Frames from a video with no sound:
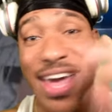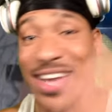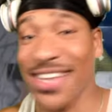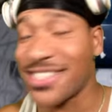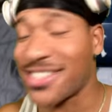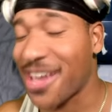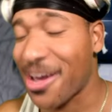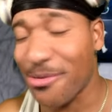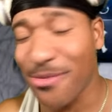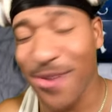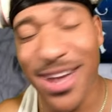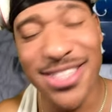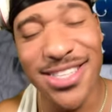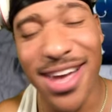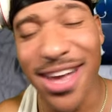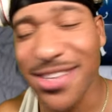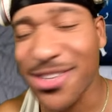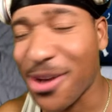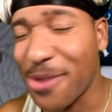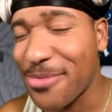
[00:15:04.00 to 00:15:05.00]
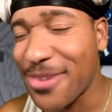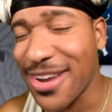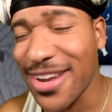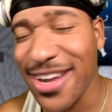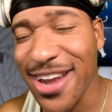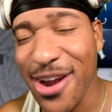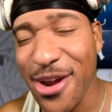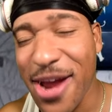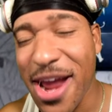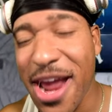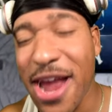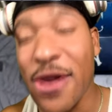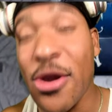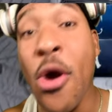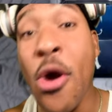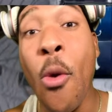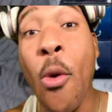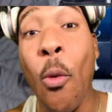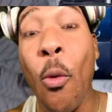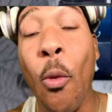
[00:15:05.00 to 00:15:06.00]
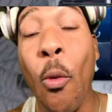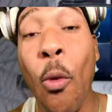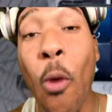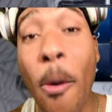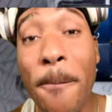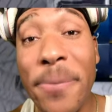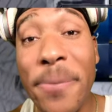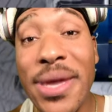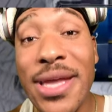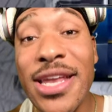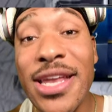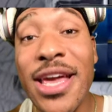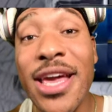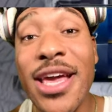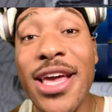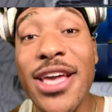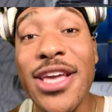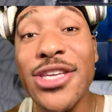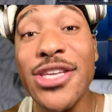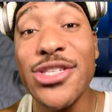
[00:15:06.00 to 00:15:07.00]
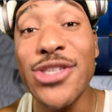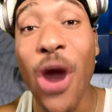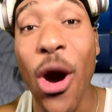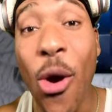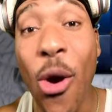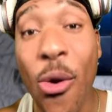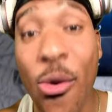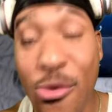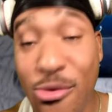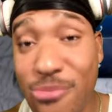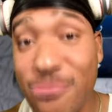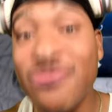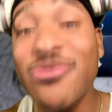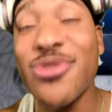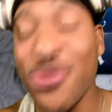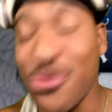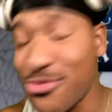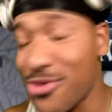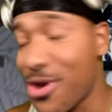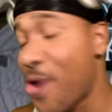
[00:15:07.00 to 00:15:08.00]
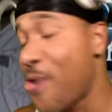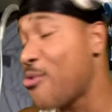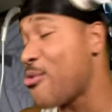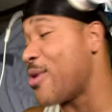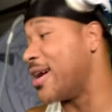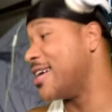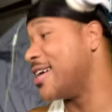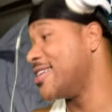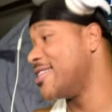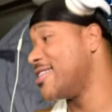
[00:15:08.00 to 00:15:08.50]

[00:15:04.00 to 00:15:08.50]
ASAP. Red Sox coming in there and whooping yo, you know what.